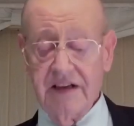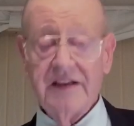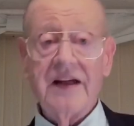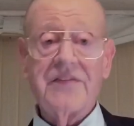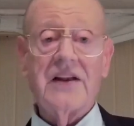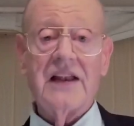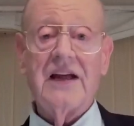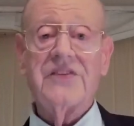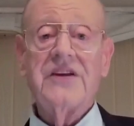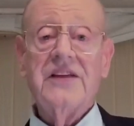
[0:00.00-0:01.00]

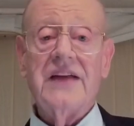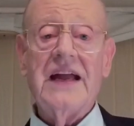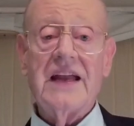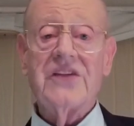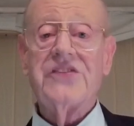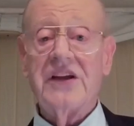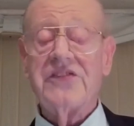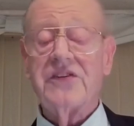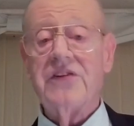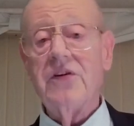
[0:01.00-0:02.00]
Nevertheless, they had a
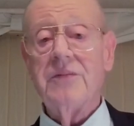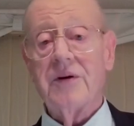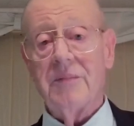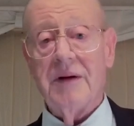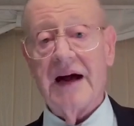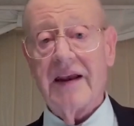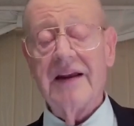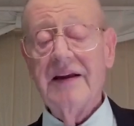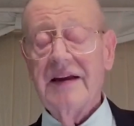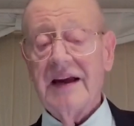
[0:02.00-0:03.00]
sense of humor about
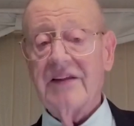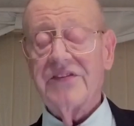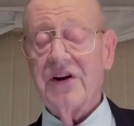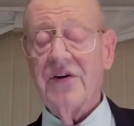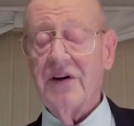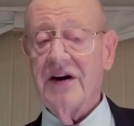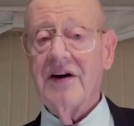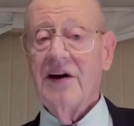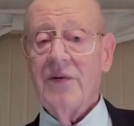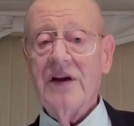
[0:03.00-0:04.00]
it. And so uh,
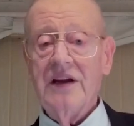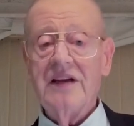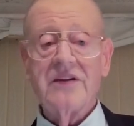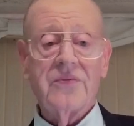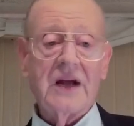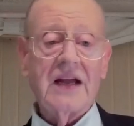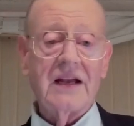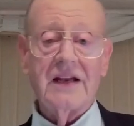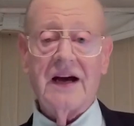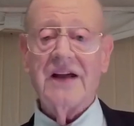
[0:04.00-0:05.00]
we need to
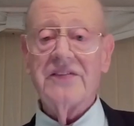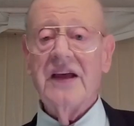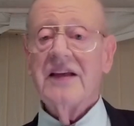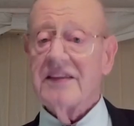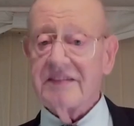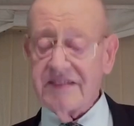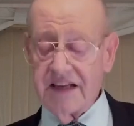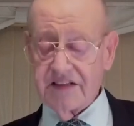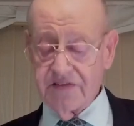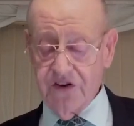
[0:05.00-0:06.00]
recognize
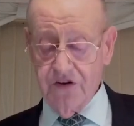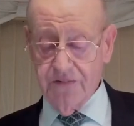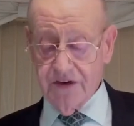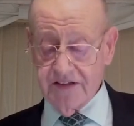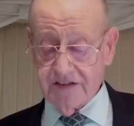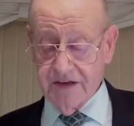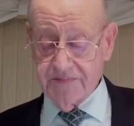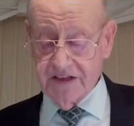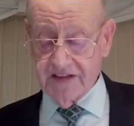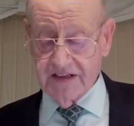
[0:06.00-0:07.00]
sense of humor is
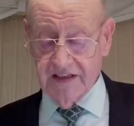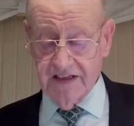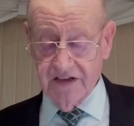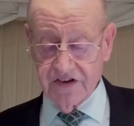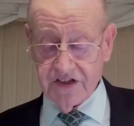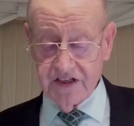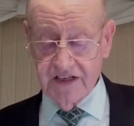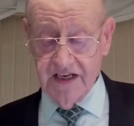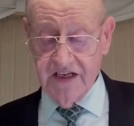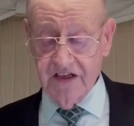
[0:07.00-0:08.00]
something that leaders
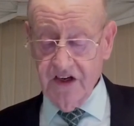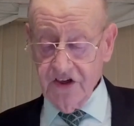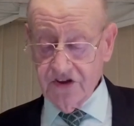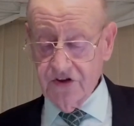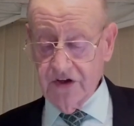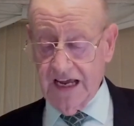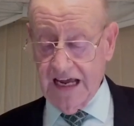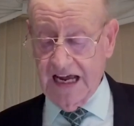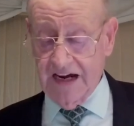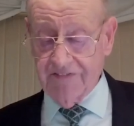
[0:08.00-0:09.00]
need to
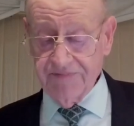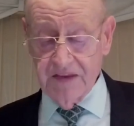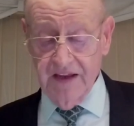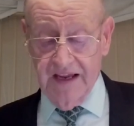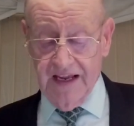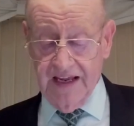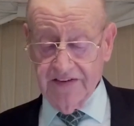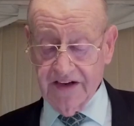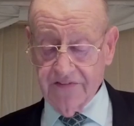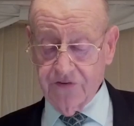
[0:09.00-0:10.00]
have. And
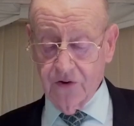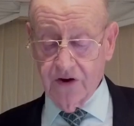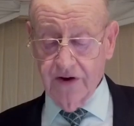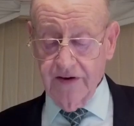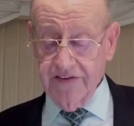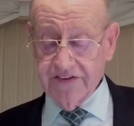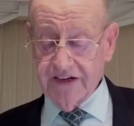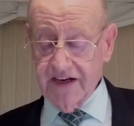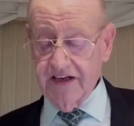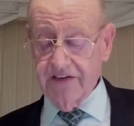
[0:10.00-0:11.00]
therefore, this
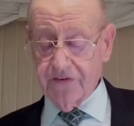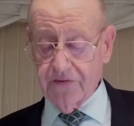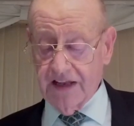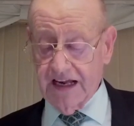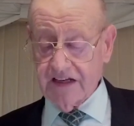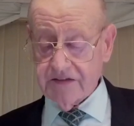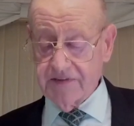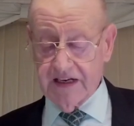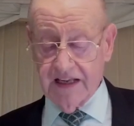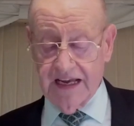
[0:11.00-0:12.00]
idea of a relaxed
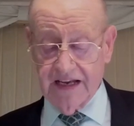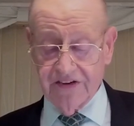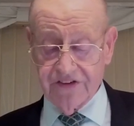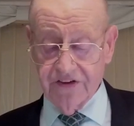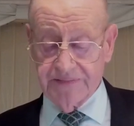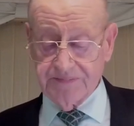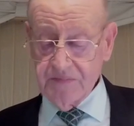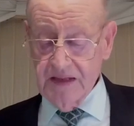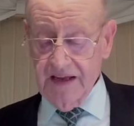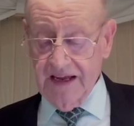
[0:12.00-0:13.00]
mental attitude.
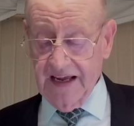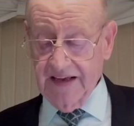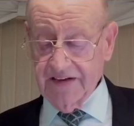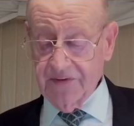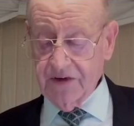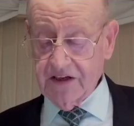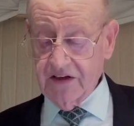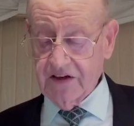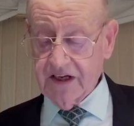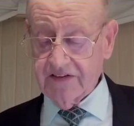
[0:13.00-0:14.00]
And uh, we can
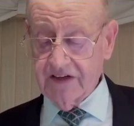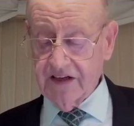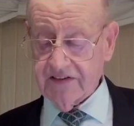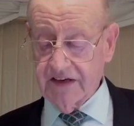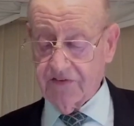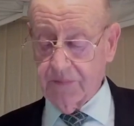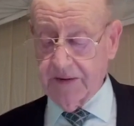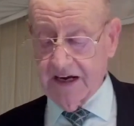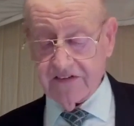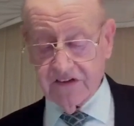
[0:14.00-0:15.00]
look at uh, several
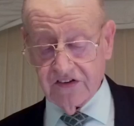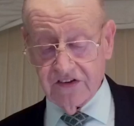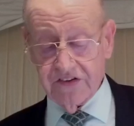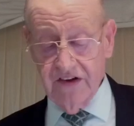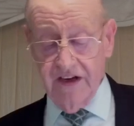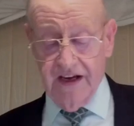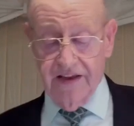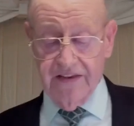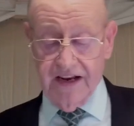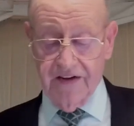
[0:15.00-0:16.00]
passages
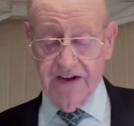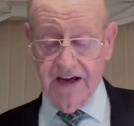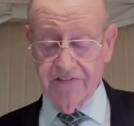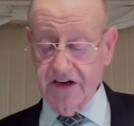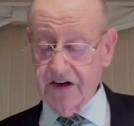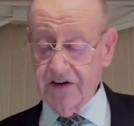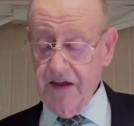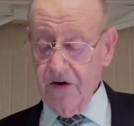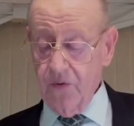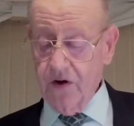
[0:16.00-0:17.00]
uh, that I have here.
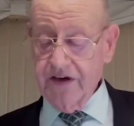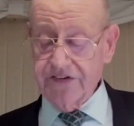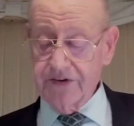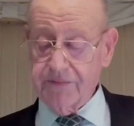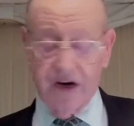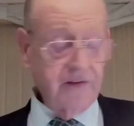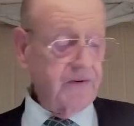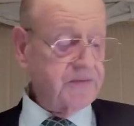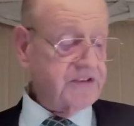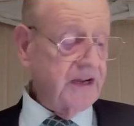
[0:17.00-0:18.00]
One is in
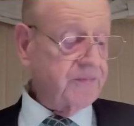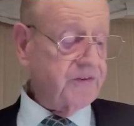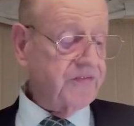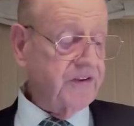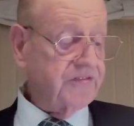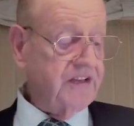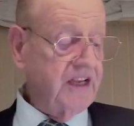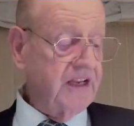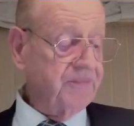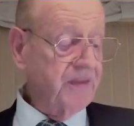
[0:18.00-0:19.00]
Proverbs chapter
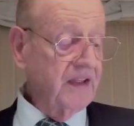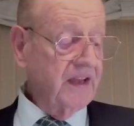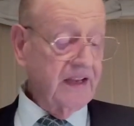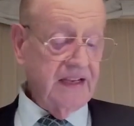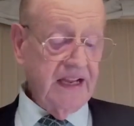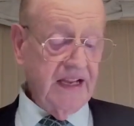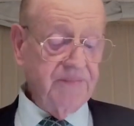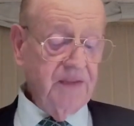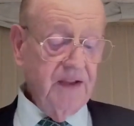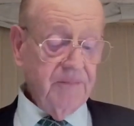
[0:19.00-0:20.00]
15.
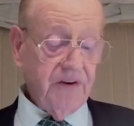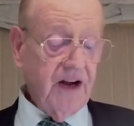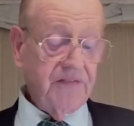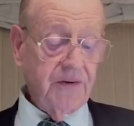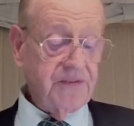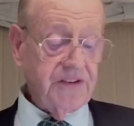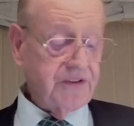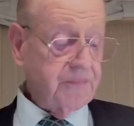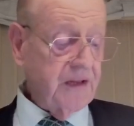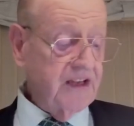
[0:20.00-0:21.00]
Again, Proverbs is
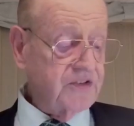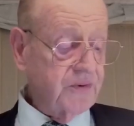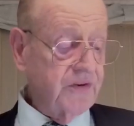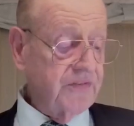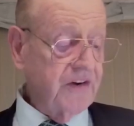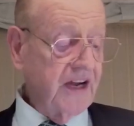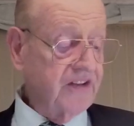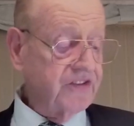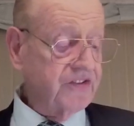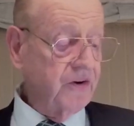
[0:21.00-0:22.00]
the place where we
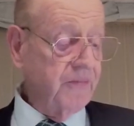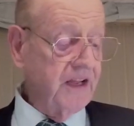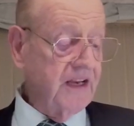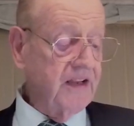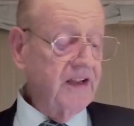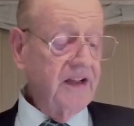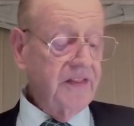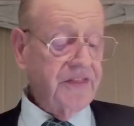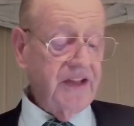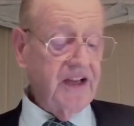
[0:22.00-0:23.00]
find so many
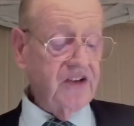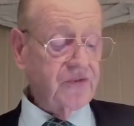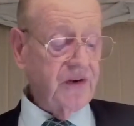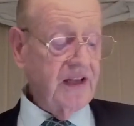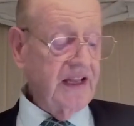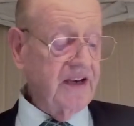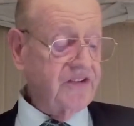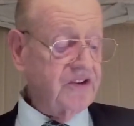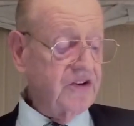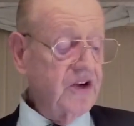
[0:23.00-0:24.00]
things related
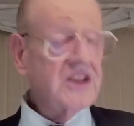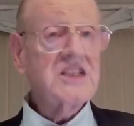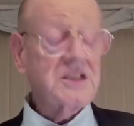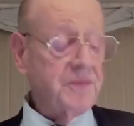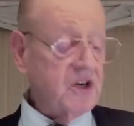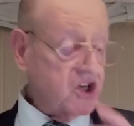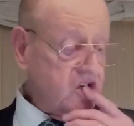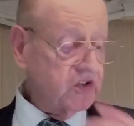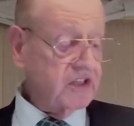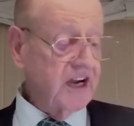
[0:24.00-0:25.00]
to
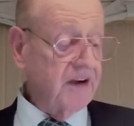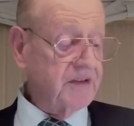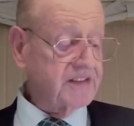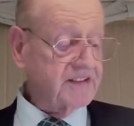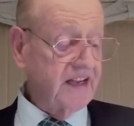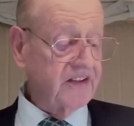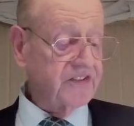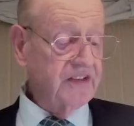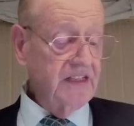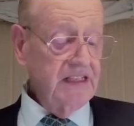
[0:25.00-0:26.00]
spiritual common
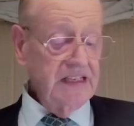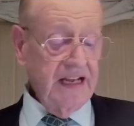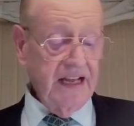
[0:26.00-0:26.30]
sense.